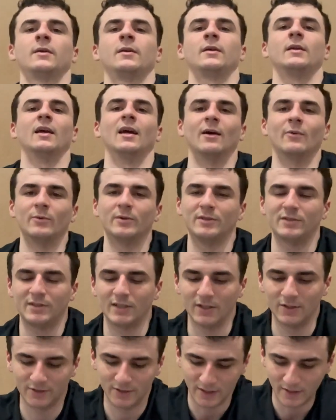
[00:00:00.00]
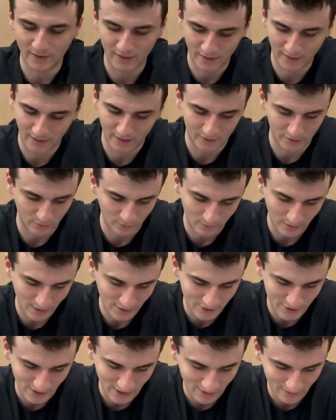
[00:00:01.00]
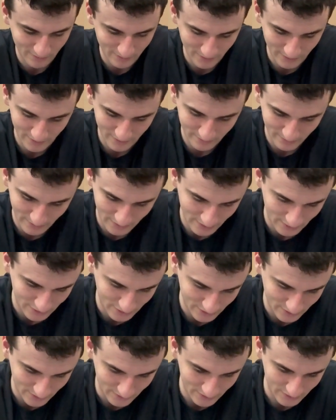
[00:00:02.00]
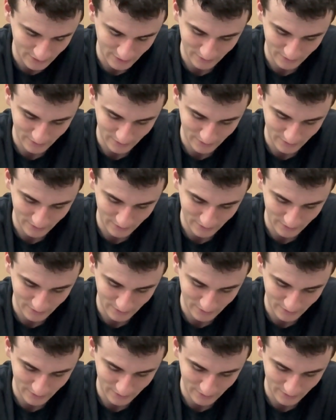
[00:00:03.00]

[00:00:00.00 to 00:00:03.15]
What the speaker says: Yeah, I wouldn't say there's anything like to watch out with these shoes.